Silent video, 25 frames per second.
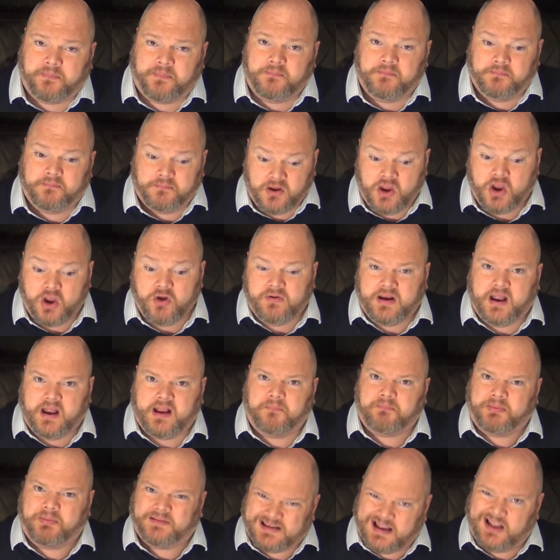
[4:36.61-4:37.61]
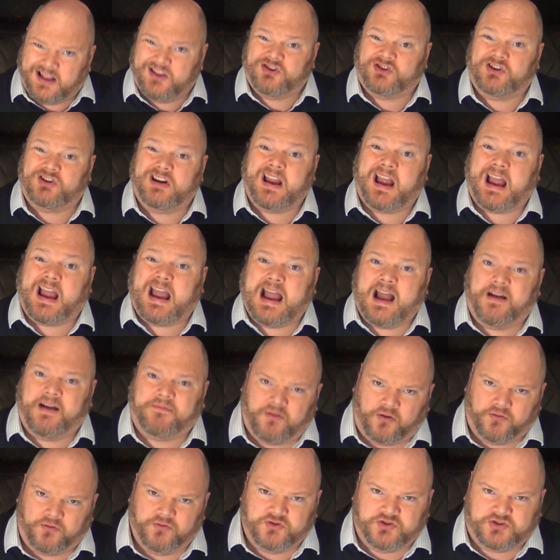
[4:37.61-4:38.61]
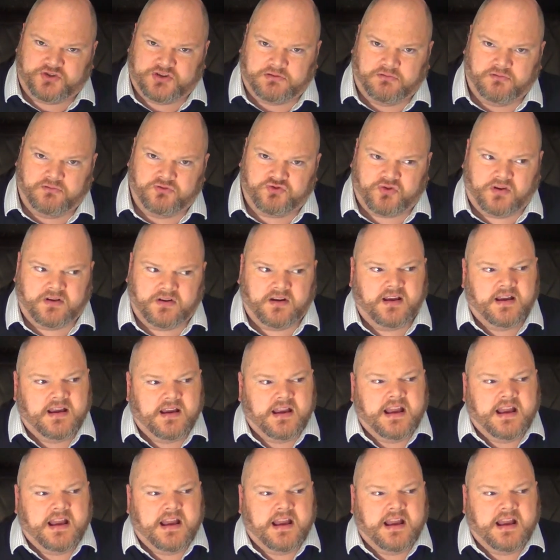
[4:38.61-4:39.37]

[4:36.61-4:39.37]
unit potentially have on children?